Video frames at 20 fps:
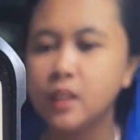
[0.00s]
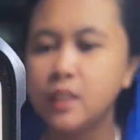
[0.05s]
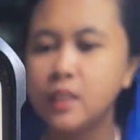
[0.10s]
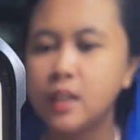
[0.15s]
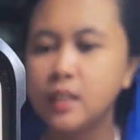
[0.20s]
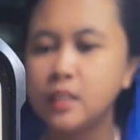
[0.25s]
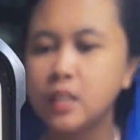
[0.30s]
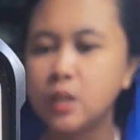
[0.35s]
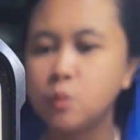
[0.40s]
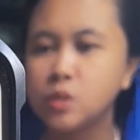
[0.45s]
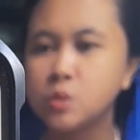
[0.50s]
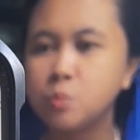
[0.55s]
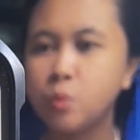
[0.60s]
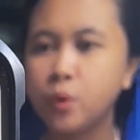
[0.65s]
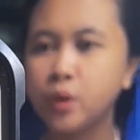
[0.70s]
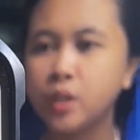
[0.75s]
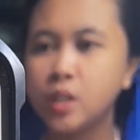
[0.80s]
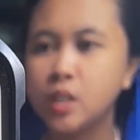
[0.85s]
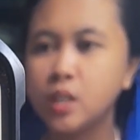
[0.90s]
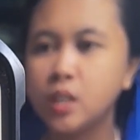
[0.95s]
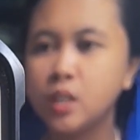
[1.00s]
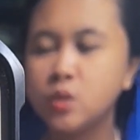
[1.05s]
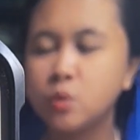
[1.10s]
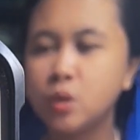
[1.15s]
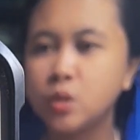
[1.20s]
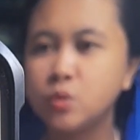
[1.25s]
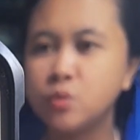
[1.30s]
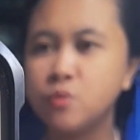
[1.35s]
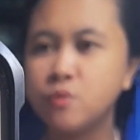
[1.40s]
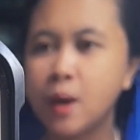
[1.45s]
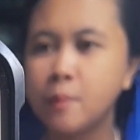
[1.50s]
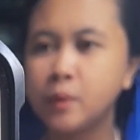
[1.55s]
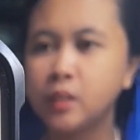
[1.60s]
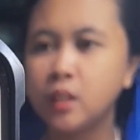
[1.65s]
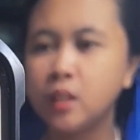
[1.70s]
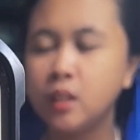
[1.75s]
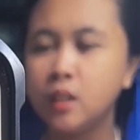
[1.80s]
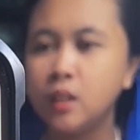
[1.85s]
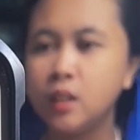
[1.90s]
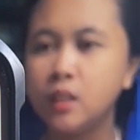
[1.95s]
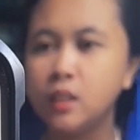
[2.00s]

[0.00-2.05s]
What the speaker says: than he was born into a good family.